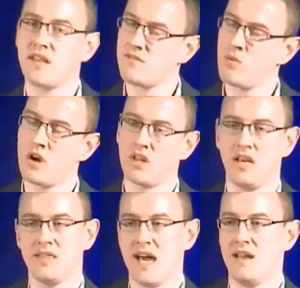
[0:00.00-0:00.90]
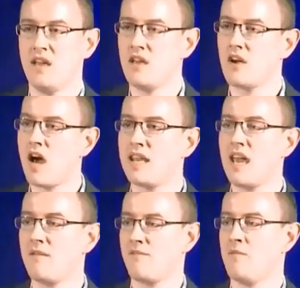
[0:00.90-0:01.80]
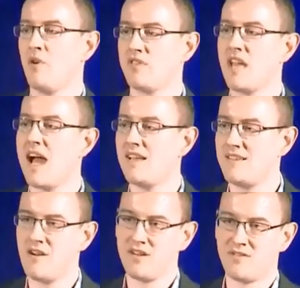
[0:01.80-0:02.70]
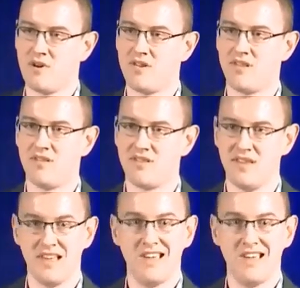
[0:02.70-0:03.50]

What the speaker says: Doesn't work like that. Got to get them from those dietary sources,